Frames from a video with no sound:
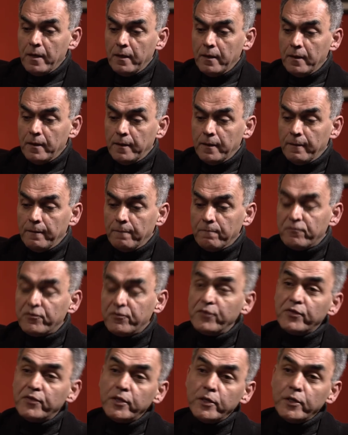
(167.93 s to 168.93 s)
uh,
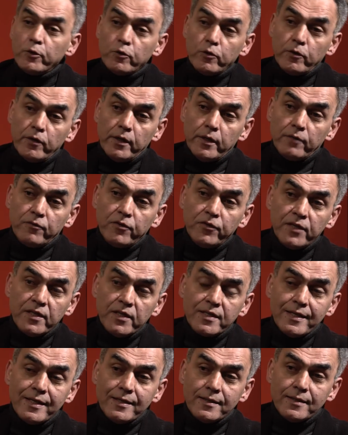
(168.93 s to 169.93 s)
50 euro 50
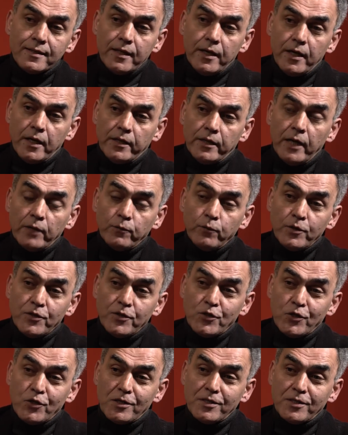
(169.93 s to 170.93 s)
cents that
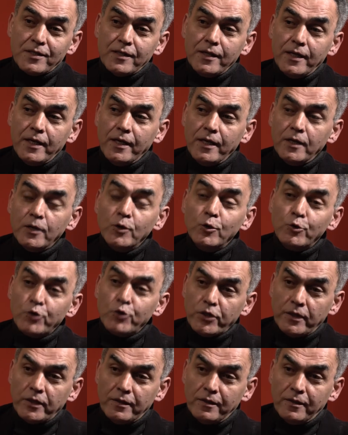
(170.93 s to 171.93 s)
was just
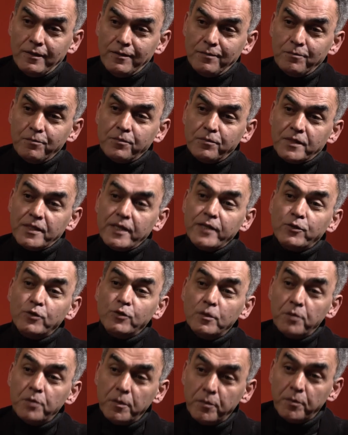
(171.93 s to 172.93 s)
illusion. Say to
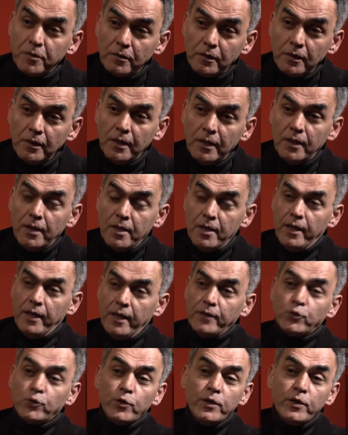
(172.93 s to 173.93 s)
the people,
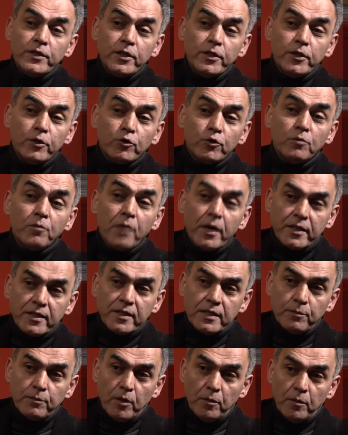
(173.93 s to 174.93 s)
and 20 euro
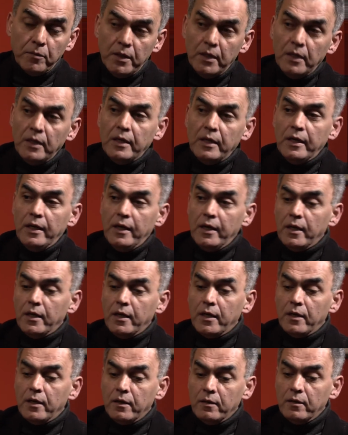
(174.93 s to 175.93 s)
maximum.
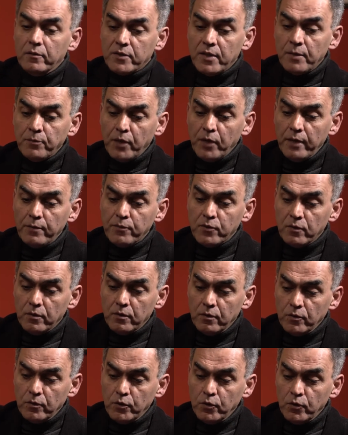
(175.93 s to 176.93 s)
sometimes
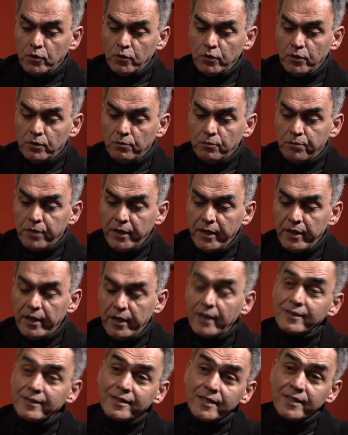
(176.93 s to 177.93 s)
you could play
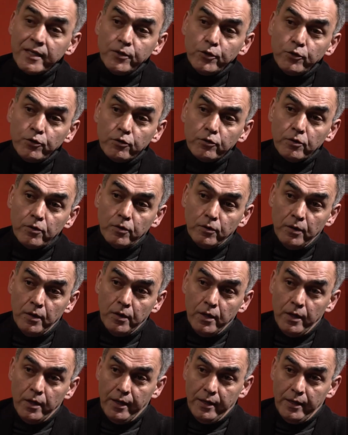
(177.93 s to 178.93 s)
at 10 euro
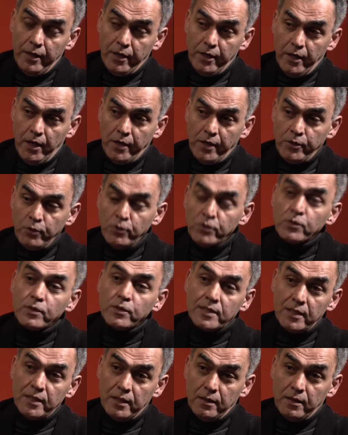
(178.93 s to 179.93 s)
and I, I used to
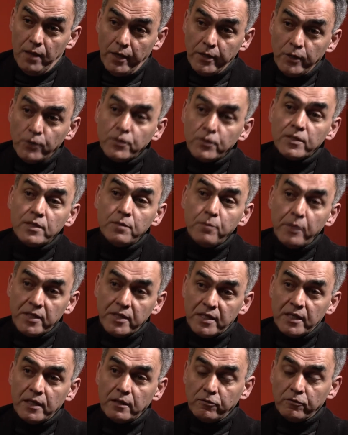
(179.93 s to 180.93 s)
see, I used to see
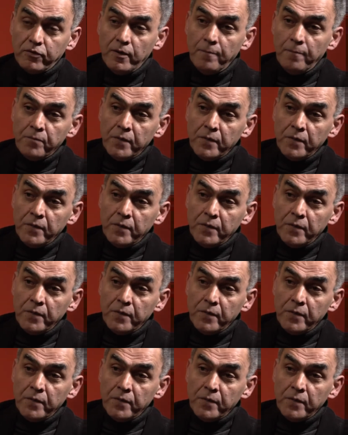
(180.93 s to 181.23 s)
myself